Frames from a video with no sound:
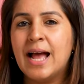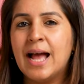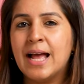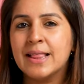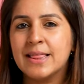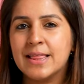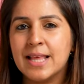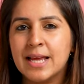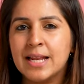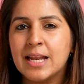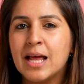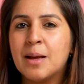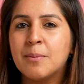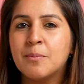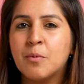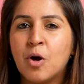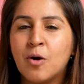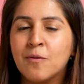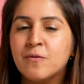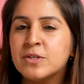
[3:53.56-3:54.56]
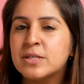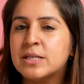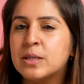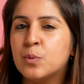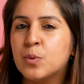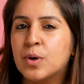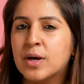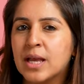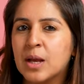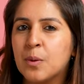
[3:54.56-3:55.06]
and then I'm obviously
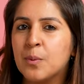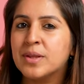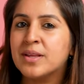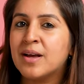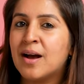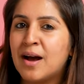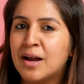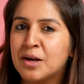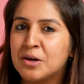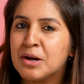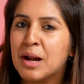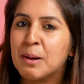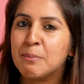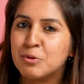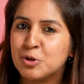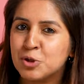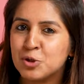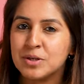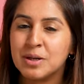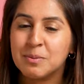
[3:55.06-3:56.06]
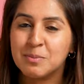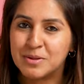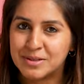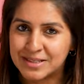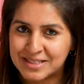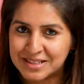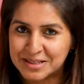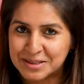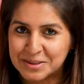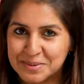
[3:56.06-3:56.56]
working with higher aperture
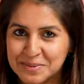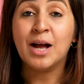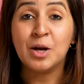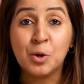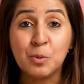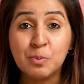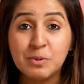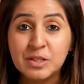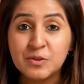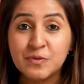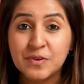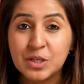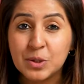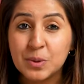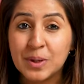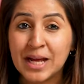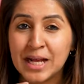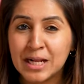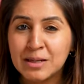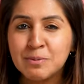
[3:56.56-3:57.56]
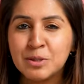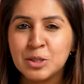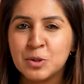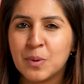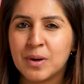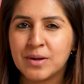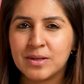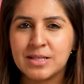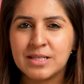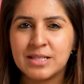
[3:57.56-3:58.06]
numbers here. I hope this video helped
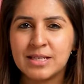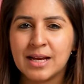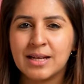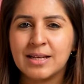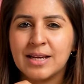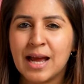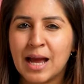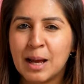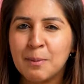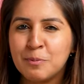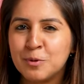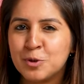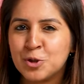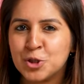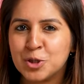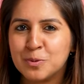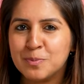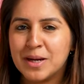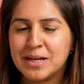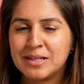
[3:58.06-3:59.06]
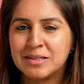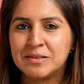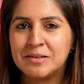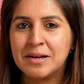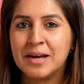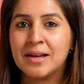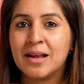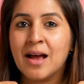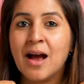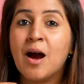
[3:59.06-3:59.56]
you understand aperture better
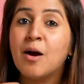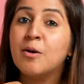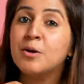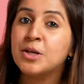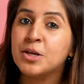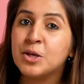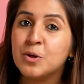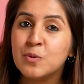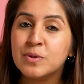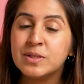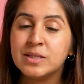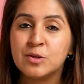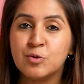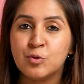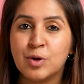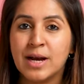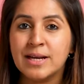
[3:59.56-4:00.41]
and how to use it